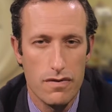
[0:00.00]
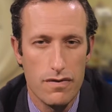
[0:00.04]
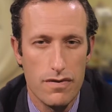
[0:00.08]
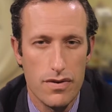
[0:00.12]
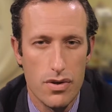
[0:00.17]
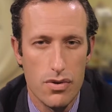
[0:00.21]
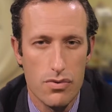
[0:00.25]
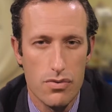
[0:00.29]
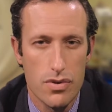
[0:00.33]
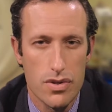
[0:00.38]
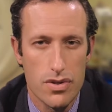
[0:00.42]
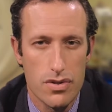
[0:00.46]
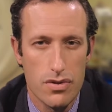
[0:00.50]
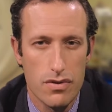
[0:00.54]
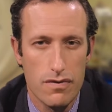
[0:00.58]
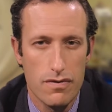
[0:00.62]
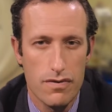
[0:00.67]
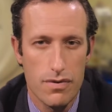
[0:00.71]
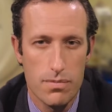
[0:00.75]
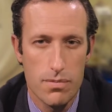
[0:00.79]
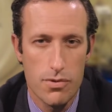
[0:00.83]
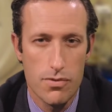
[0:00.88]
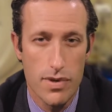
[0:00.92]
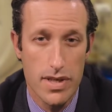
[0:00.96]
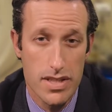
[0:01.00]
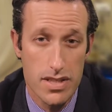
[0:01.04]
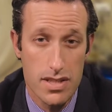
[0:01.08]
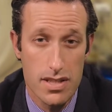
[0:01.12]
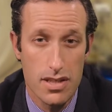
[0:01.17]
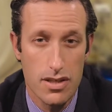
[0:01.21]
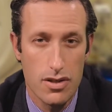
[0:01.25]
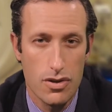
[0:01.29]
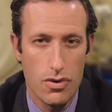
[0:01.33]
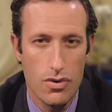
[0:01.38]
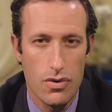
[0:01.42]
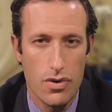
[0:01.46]
flow reserve from a
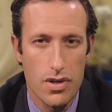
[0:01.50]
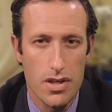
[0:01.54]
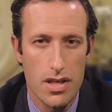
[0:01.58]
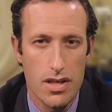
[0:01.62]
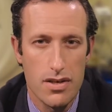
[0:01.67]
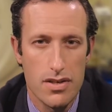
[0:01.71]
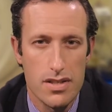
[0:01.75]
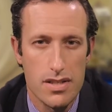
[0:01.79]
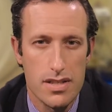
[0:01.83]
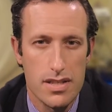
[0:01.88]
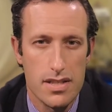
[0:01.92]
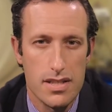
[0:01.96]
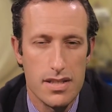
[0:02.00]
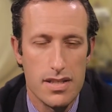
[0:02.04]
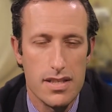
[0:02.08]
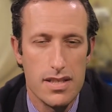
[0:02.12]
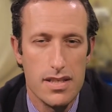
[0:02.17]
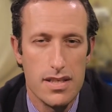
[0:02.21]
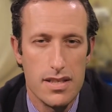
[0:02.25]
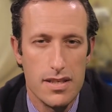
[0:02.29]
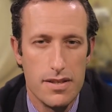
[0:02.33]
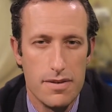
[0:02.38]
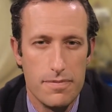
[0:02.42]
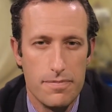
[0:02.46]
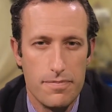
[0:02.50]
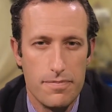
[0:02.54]
resting coronary CT.